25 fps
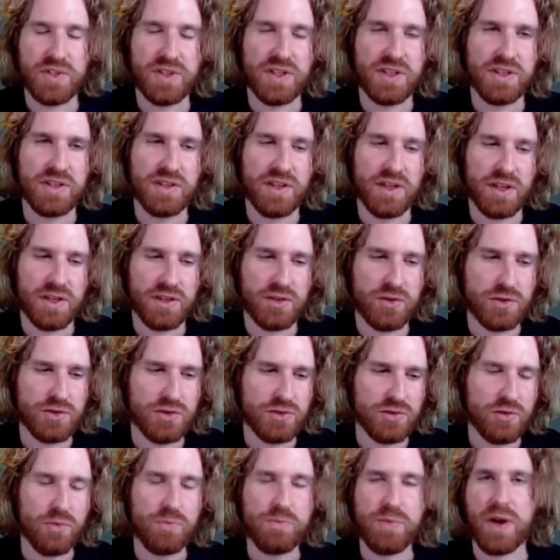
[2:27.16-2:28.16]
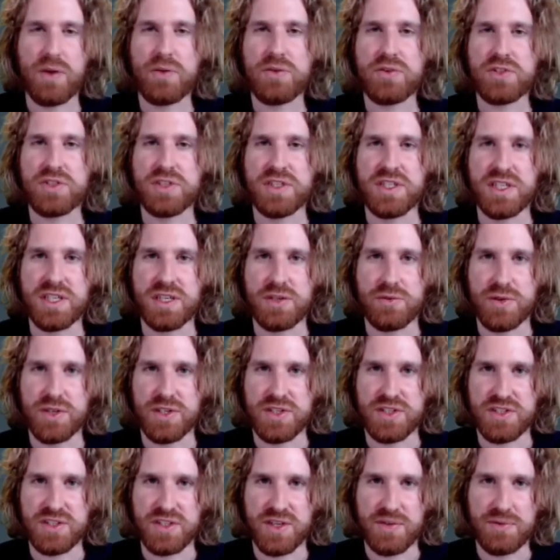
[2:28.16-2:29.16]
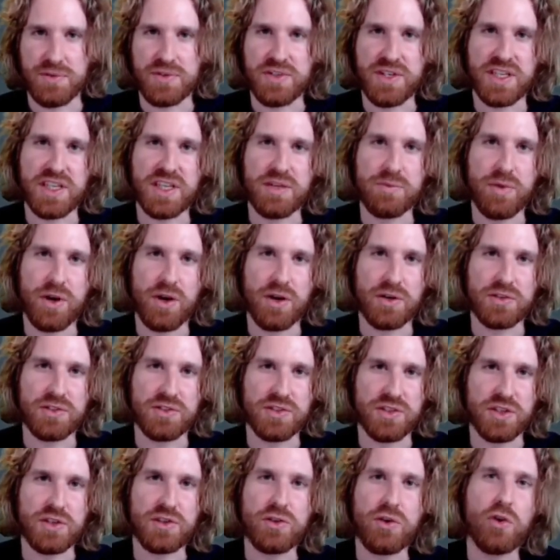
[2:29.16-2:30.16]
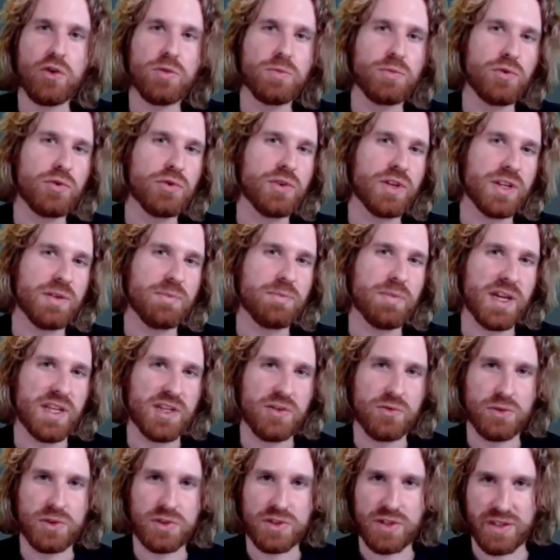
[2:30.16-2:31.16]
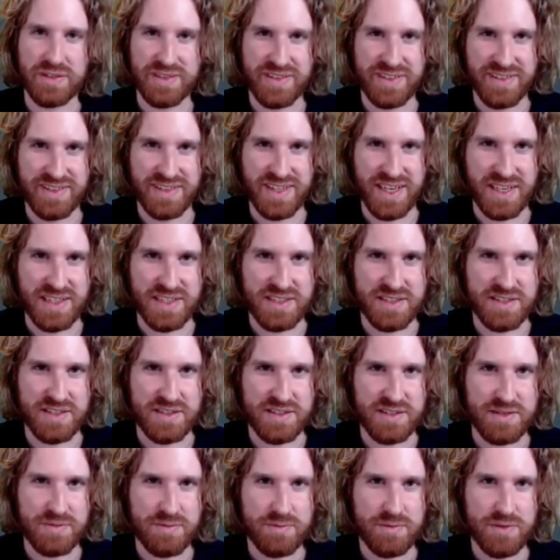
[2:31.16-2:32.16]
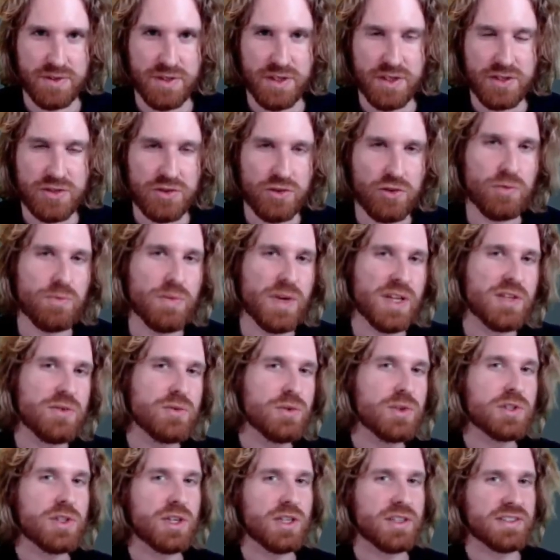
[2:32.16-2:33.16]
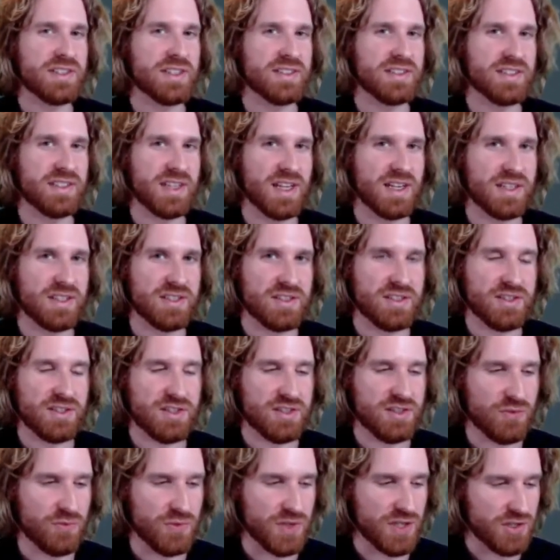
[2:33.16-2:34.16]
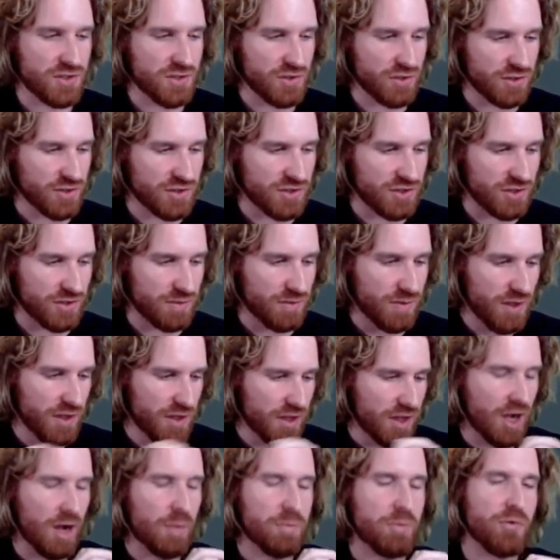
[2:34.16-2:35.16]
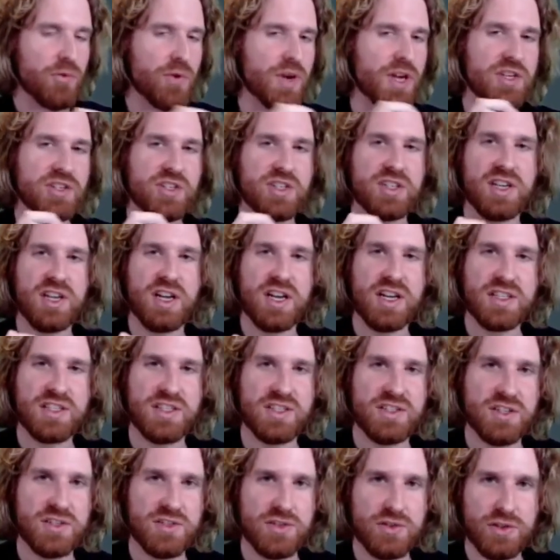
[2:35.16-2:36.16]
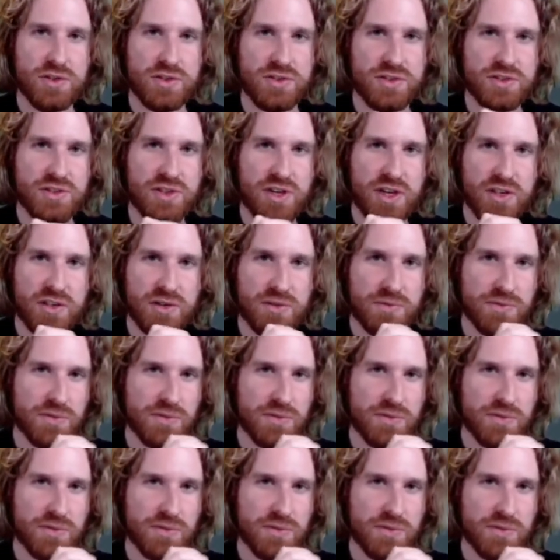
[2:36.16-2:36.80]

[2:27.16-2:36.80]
A good comparison here is if you think about a codebook in manual content analysis. So manual content analysis, the researcher operationalizes a certain kind of